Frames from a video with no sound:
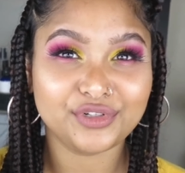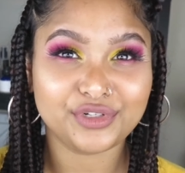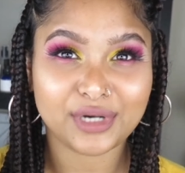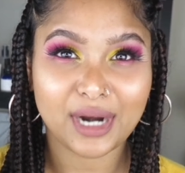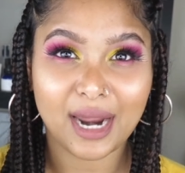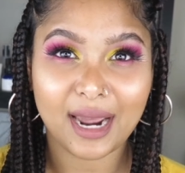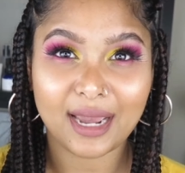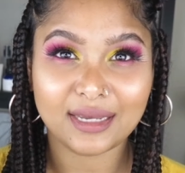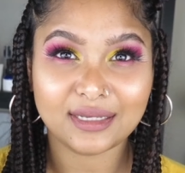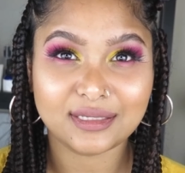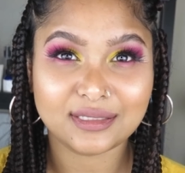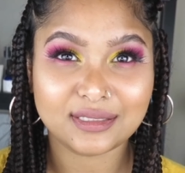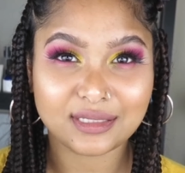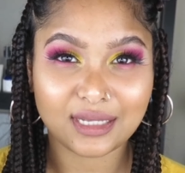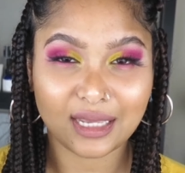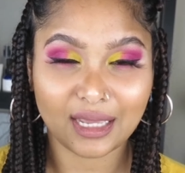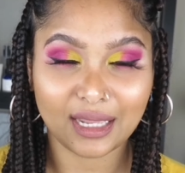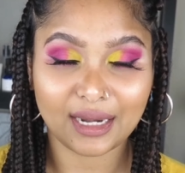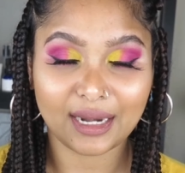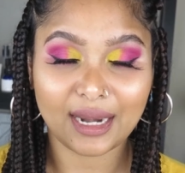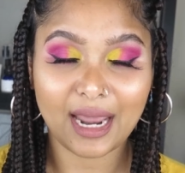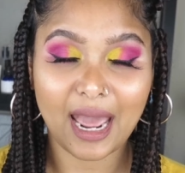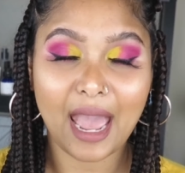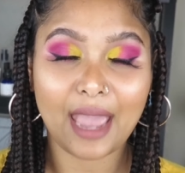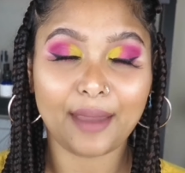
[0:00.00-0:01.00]
dry
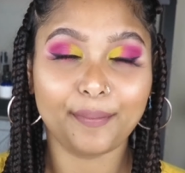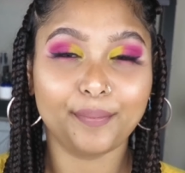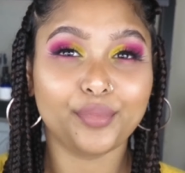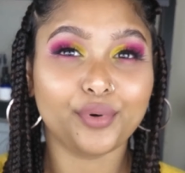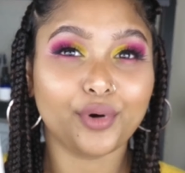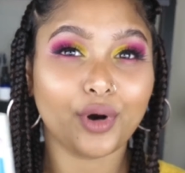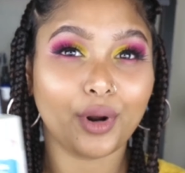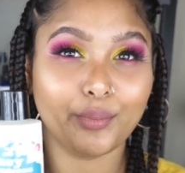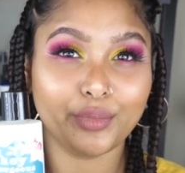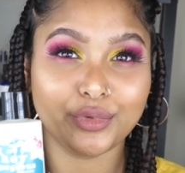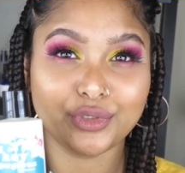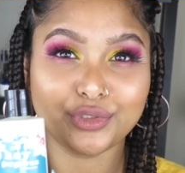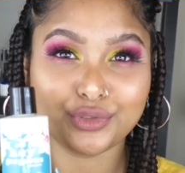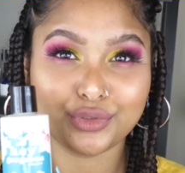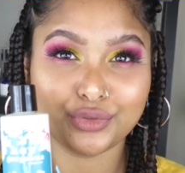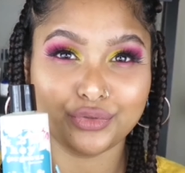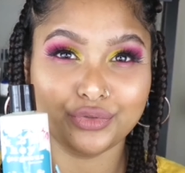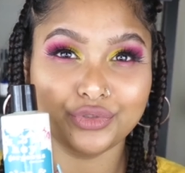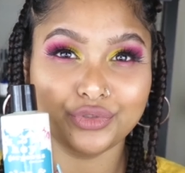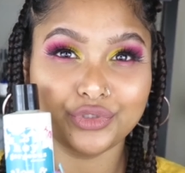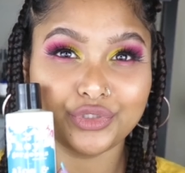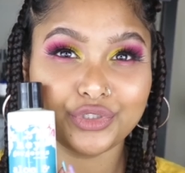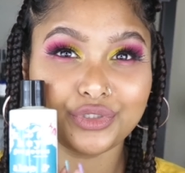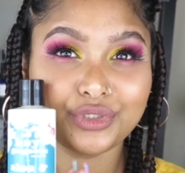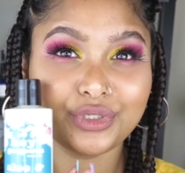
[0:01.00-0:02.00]
skin i promise you
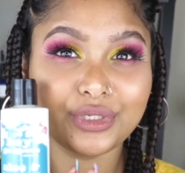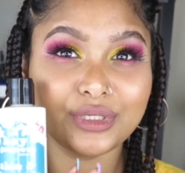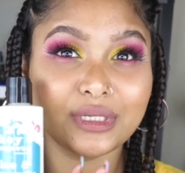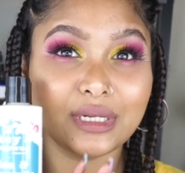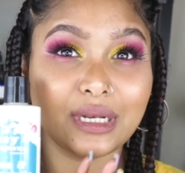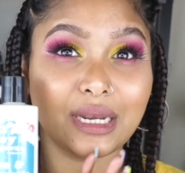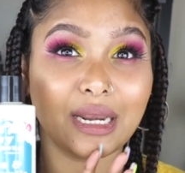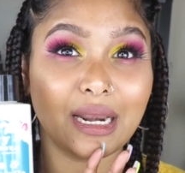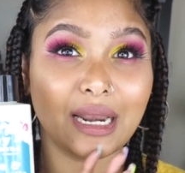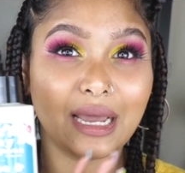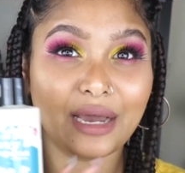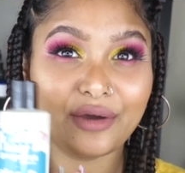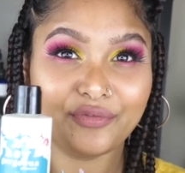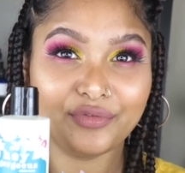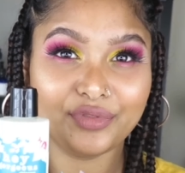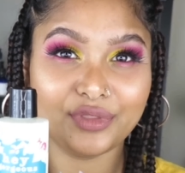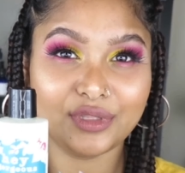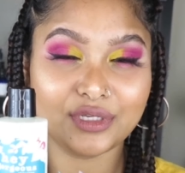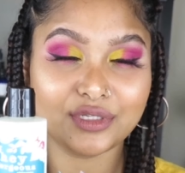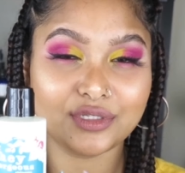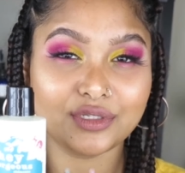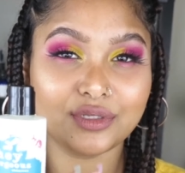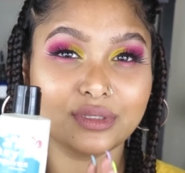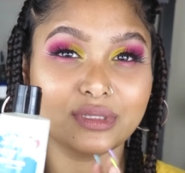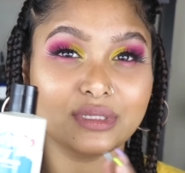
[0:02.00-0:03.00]
you're just gonna love
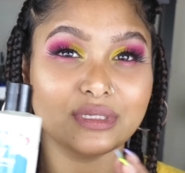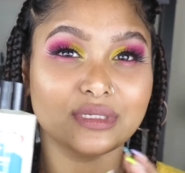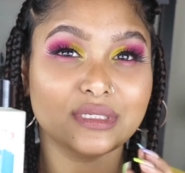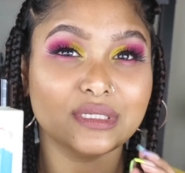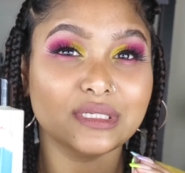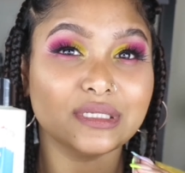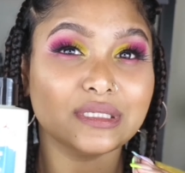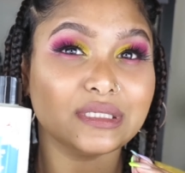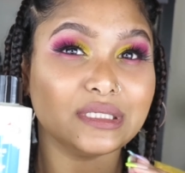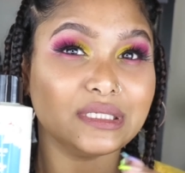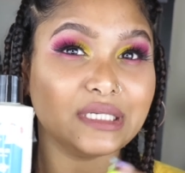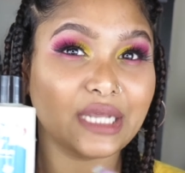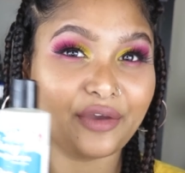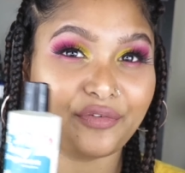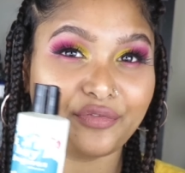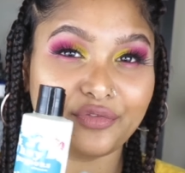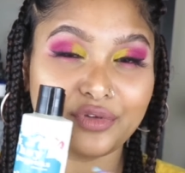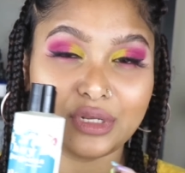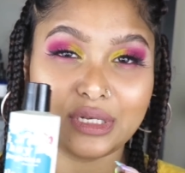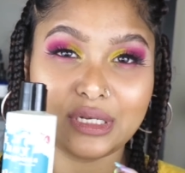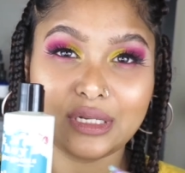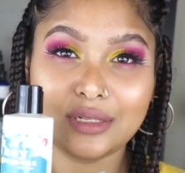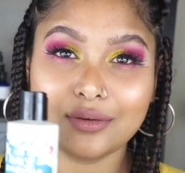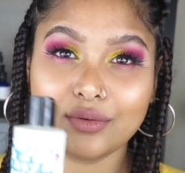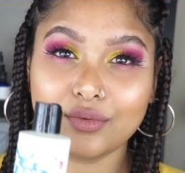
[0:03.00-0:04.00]
this so this is
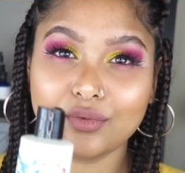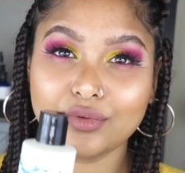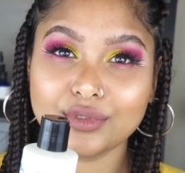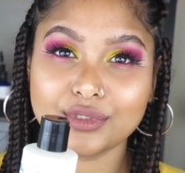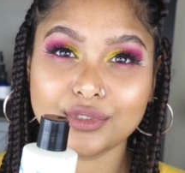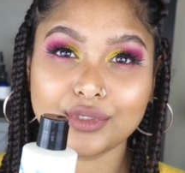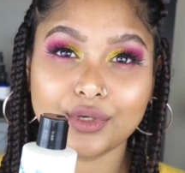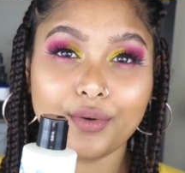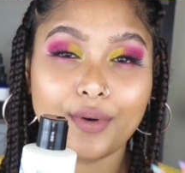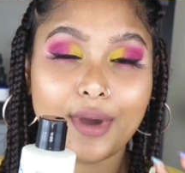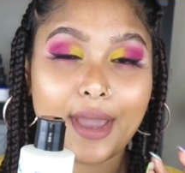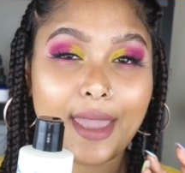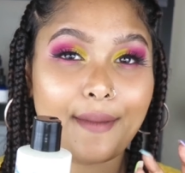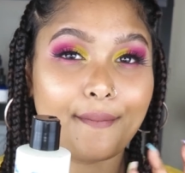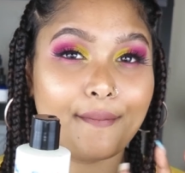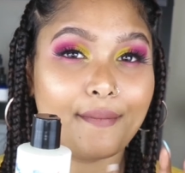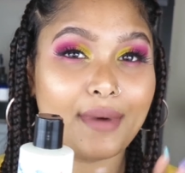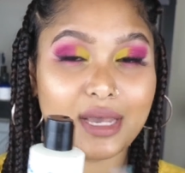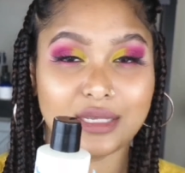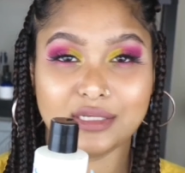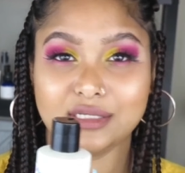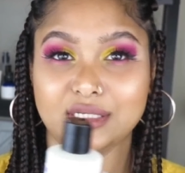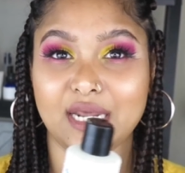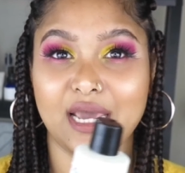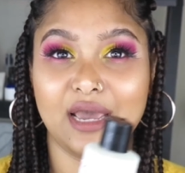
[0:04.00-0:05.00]
definitely also a
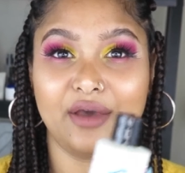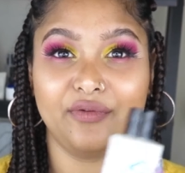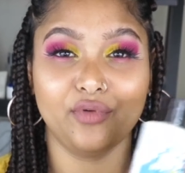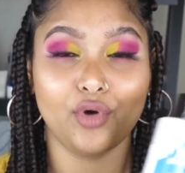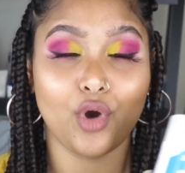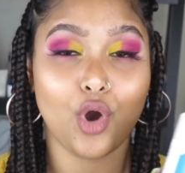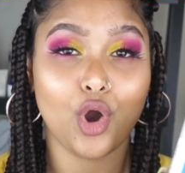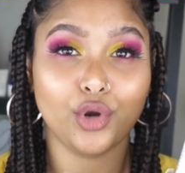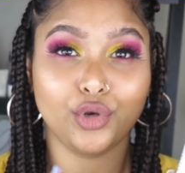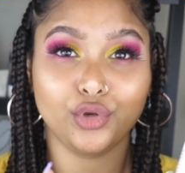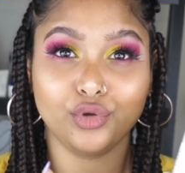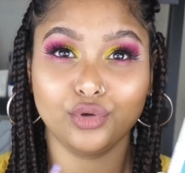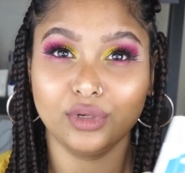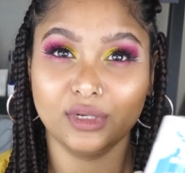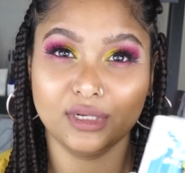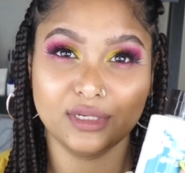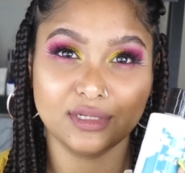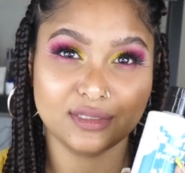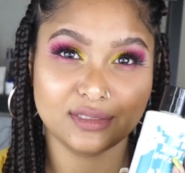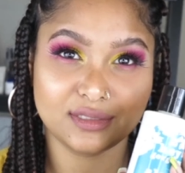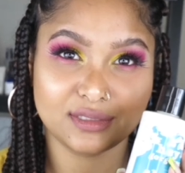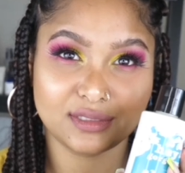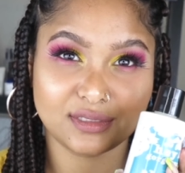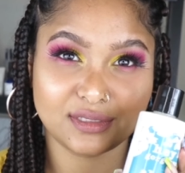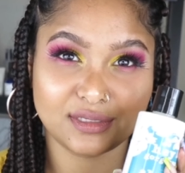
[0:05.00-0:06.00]
must have on your
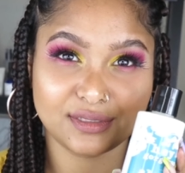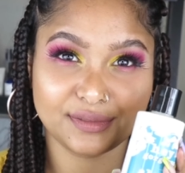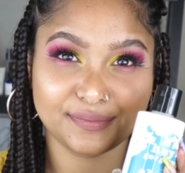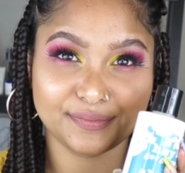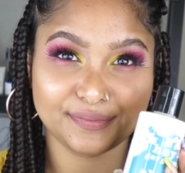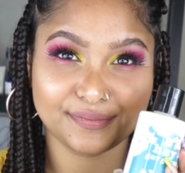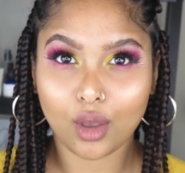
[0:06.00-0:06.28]
list